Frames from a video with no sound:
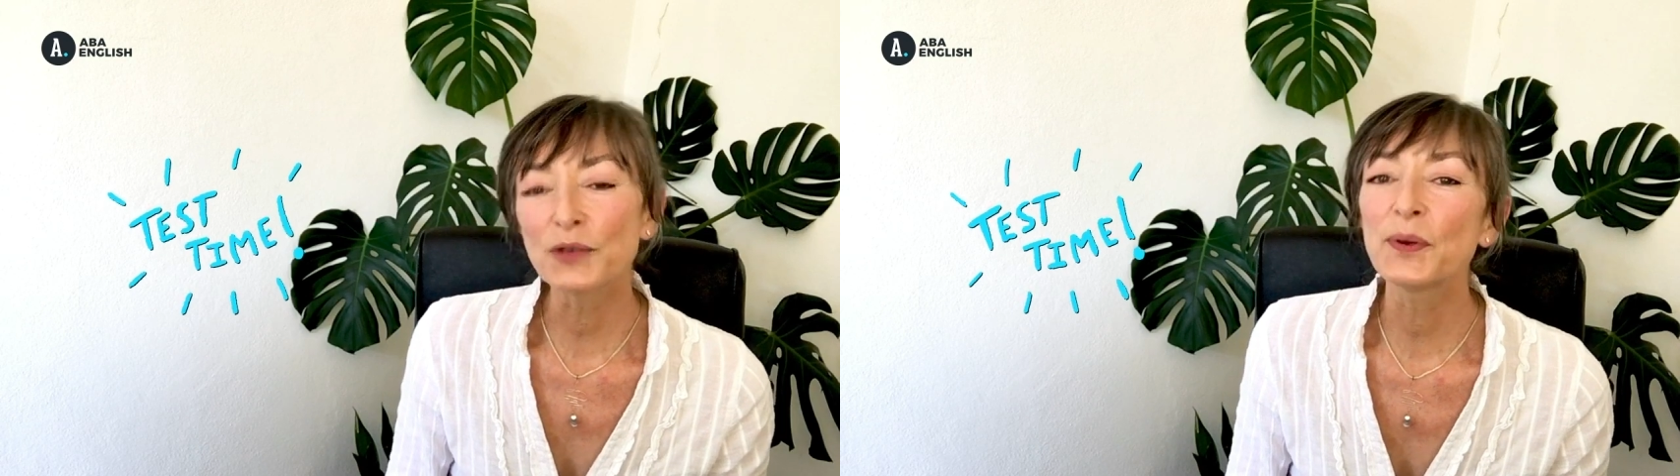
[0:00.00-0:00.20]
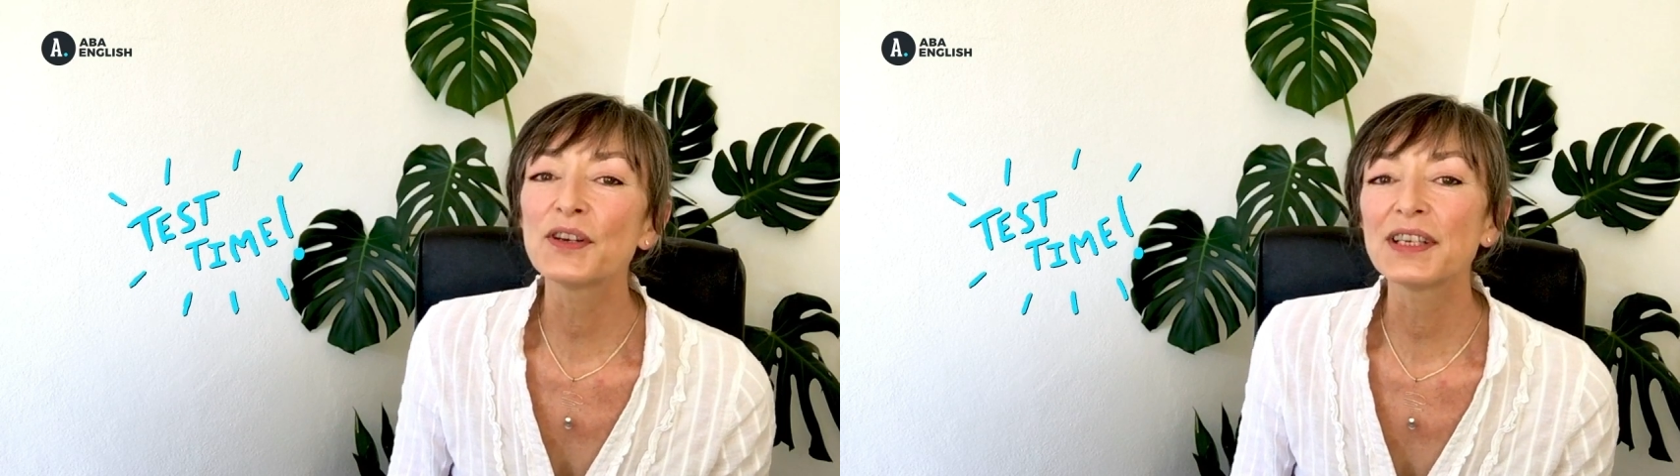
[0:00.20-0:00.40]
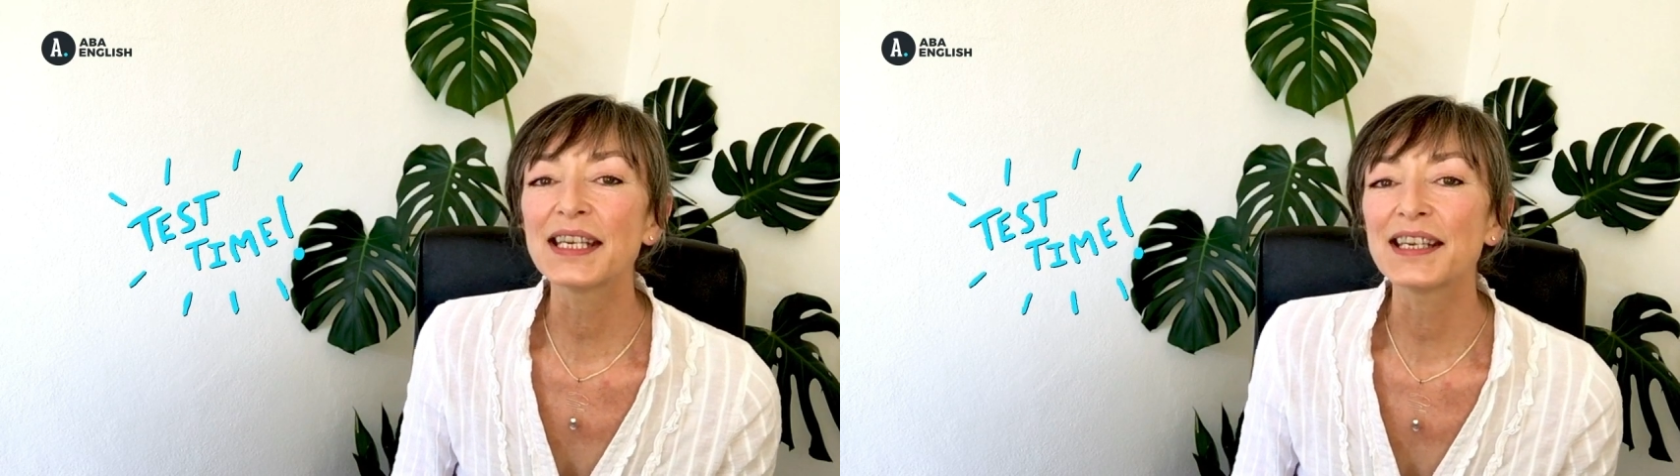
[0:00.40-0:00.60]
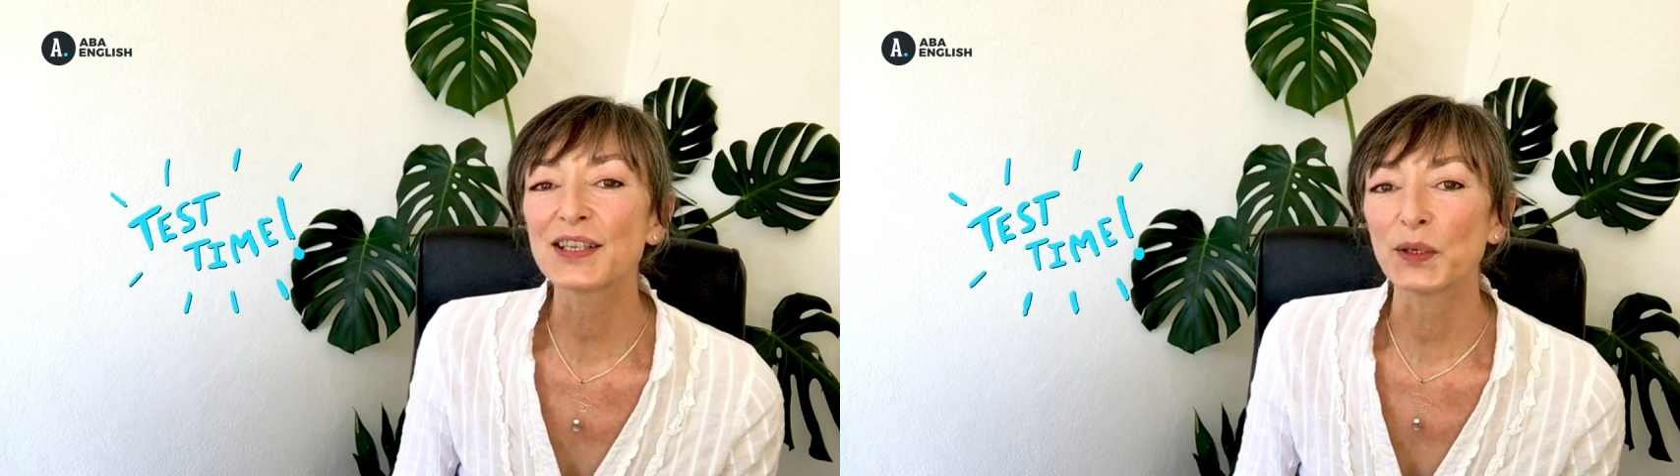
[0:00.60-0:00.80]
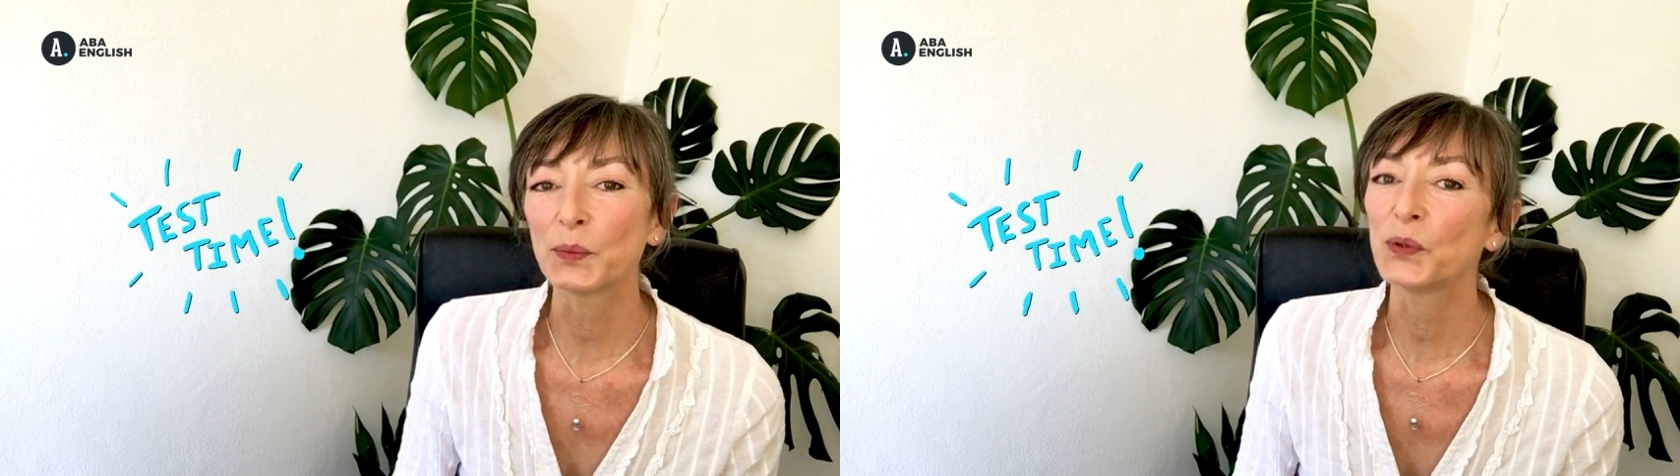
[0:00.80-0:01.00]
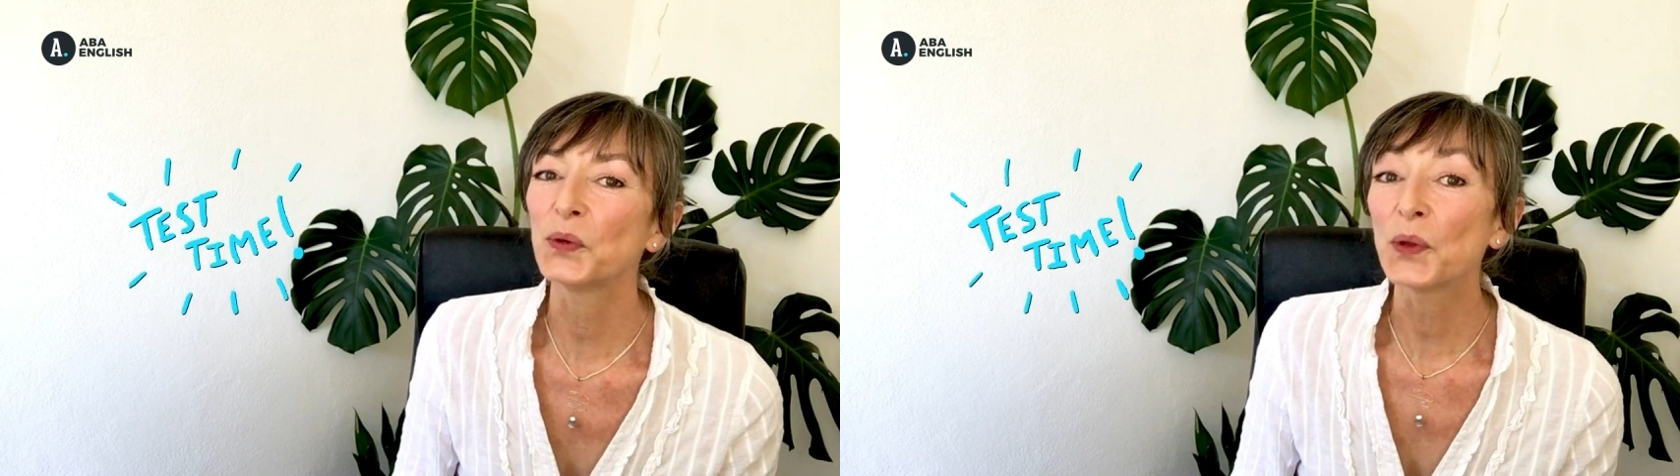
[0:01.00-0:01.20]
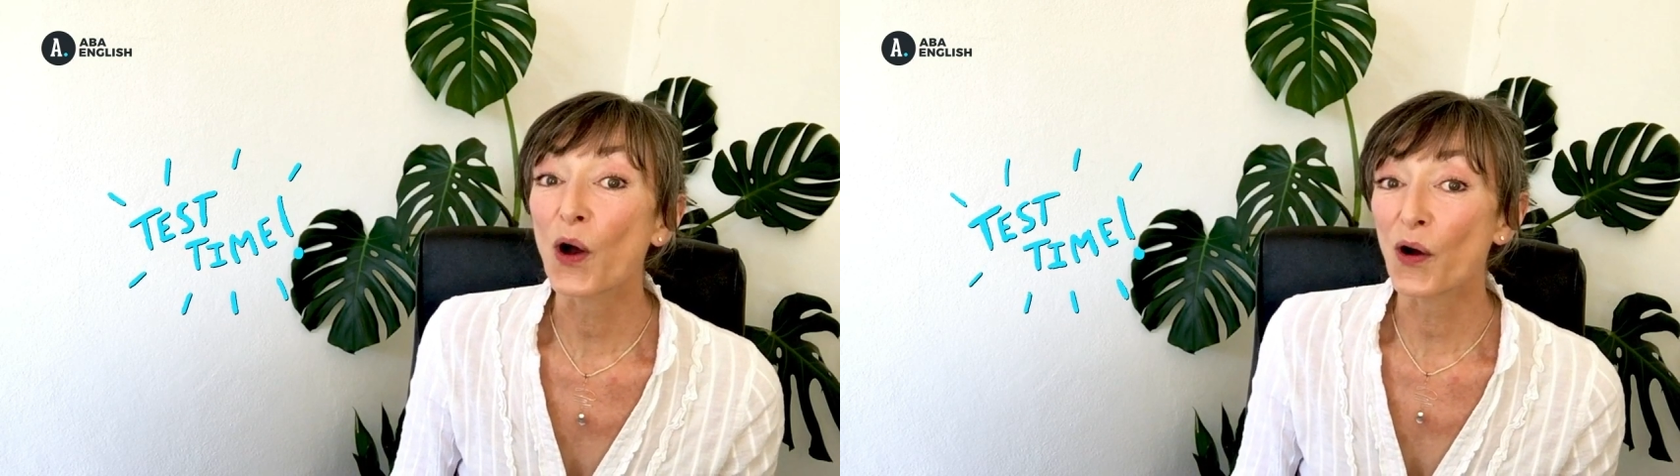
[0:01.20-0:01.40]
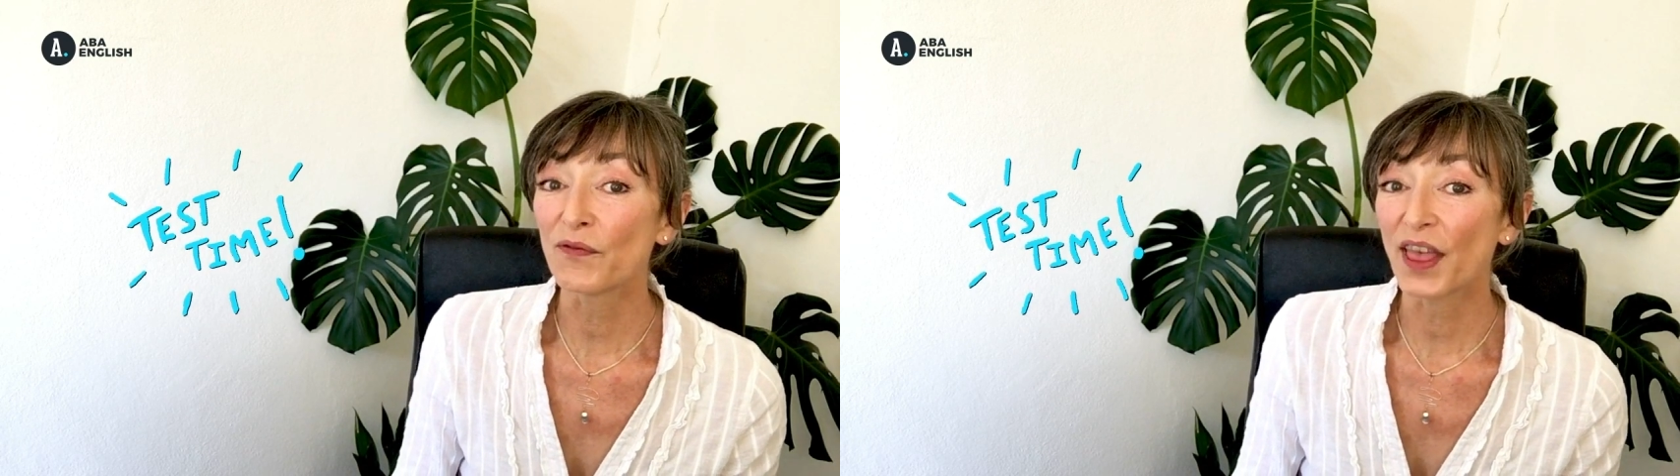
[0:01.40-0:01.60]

participle of